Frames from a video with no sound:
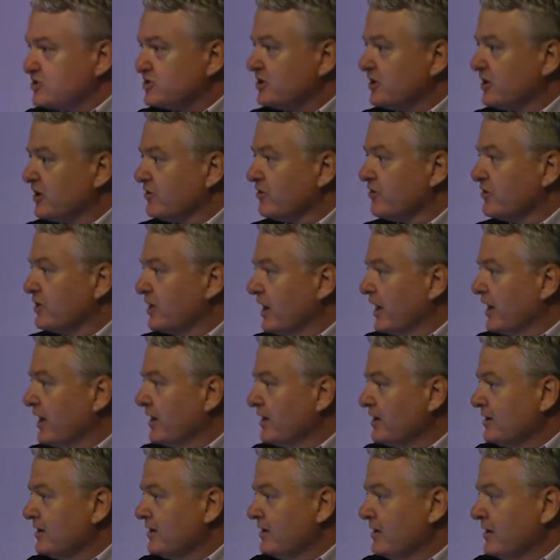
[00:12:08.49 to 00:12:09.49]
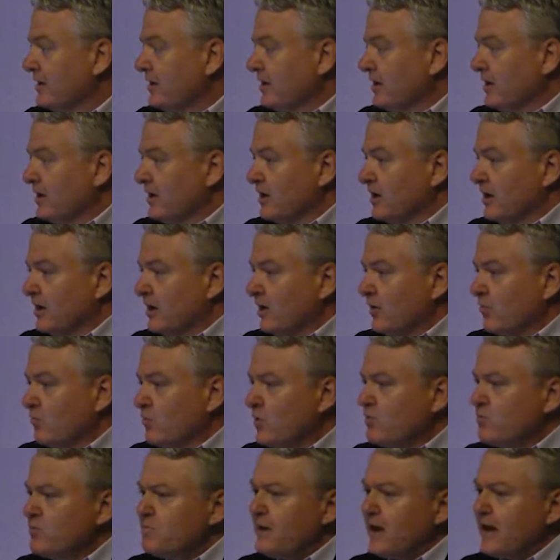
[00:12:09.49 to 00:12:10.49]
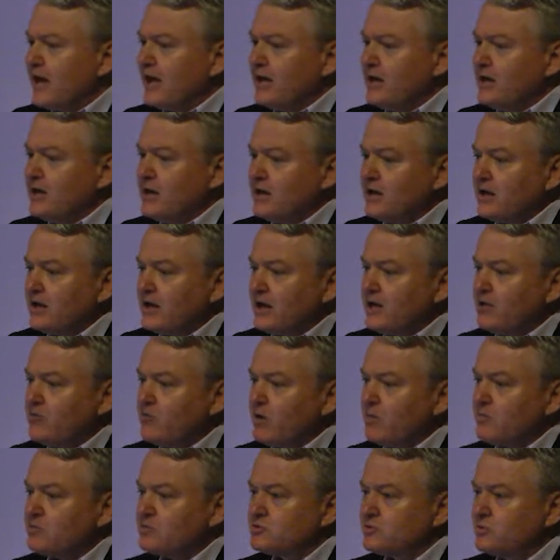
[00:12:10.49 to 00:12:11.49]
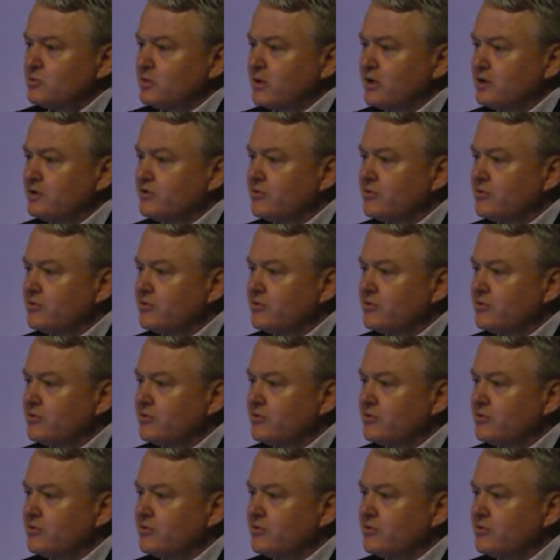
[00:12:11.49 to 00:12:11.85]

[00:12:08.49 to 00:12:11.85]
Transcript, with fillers: the other day, uh, we would pay anywhere between